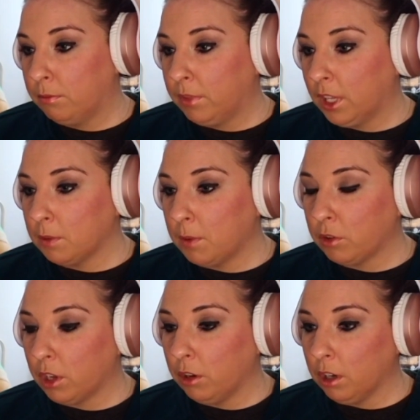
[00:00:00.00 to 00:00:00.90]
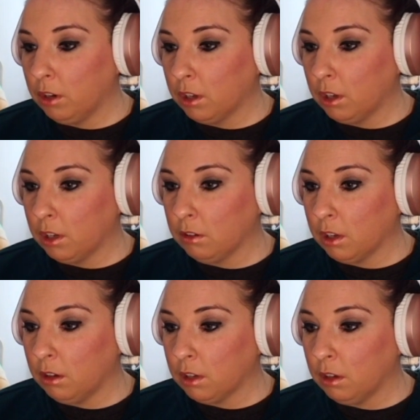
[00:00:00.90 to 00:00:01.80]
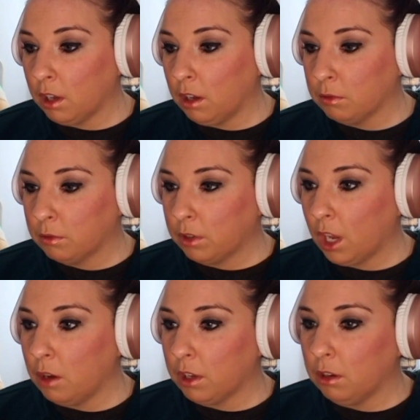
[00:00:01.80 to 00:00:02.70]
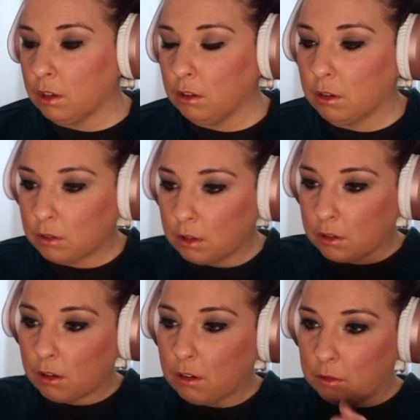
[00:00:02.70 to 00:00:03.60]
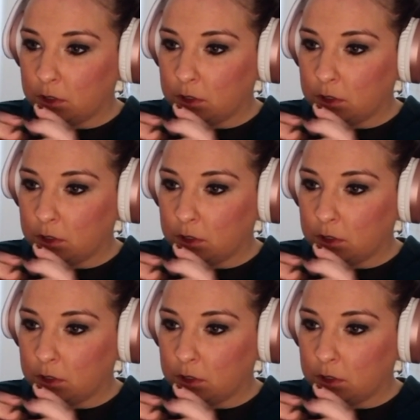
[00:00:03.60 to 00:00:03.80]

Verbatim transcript: Get on the boat! Go, go, go, go, go, go, go! Go, go, go, go, go, go, go!